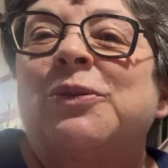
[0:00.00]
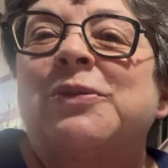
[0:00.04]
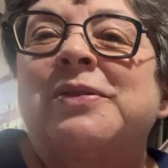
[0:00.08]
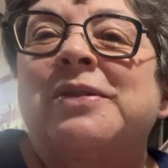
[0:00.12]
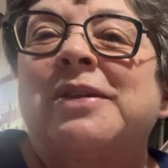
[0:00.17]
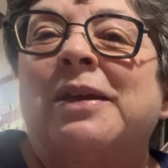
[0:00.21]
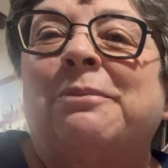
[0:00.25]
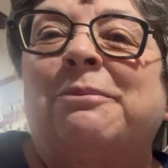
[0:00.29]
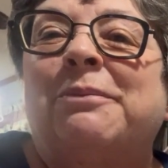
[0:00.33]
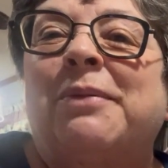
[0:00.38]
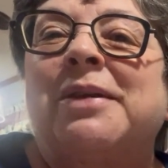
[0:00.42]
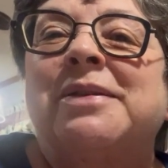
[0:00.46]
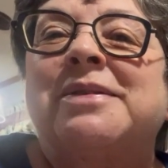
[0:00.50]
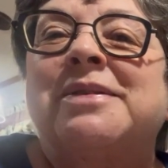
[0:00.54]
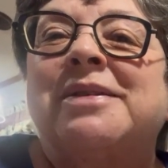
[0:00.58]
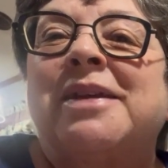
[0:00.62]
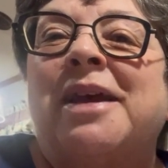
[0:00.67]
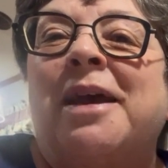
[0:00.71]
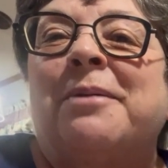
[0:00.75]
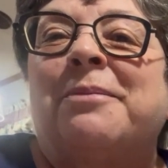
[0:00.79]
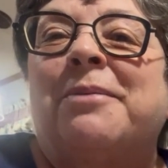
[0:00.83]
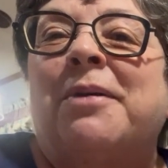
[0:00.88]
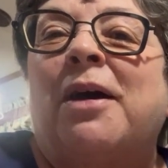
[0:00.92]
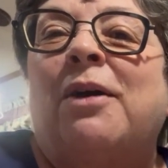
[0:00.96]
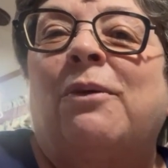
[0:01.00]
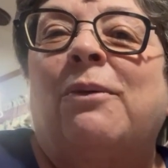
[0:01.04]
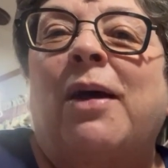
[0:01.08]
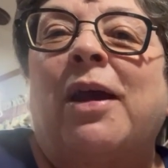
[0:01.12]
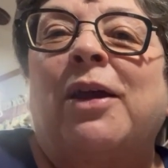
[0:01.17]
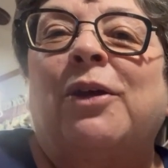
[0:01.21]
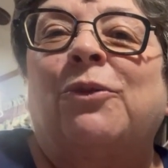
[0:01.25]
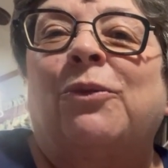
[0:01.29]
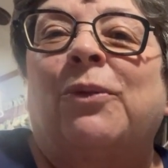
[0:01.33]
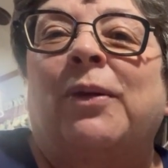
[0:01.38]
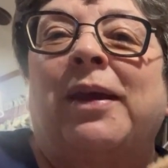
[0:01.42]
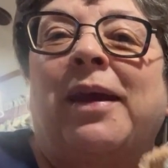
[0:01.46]
step by step how I
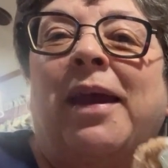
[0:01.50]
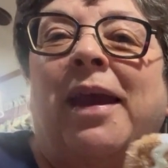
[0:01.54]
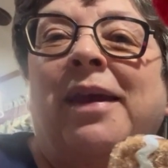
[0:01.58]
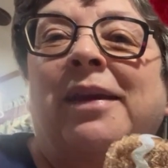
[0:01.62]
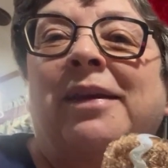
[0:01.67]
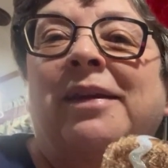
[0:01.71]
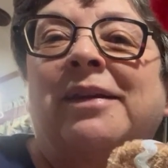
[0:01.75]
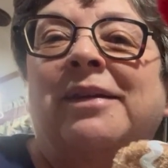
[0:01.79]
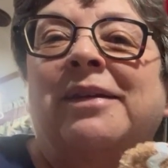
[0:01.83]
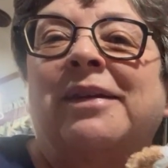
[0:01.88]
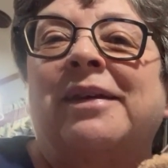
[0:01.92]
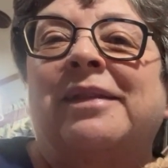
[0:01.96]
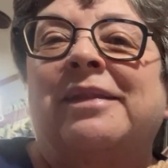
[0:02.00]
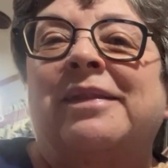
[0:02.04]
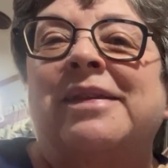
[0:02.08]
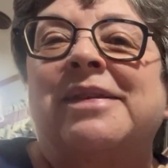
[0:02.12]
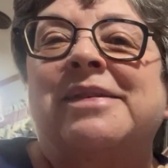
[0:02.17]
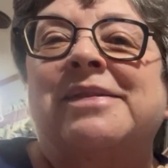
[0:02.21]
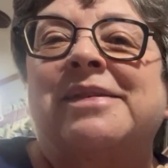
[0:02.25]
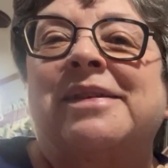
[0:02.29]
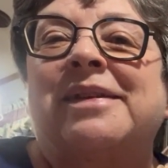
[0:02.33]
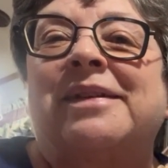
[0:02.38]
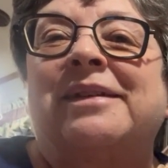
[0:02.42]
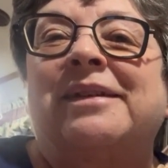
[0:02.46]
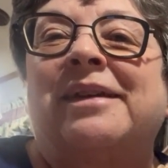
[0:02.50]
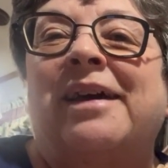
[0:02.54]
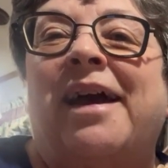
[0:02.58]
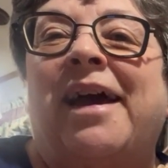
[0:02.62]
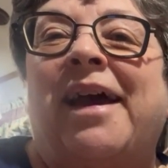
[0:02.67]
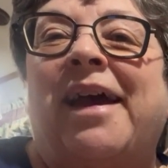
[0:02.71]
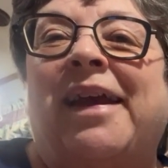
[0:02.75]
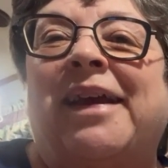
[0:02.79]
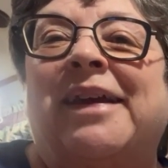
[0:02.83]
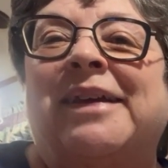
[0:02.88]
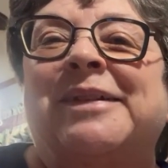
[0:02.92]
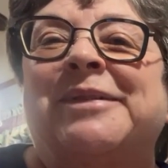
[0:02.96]
created this little guy.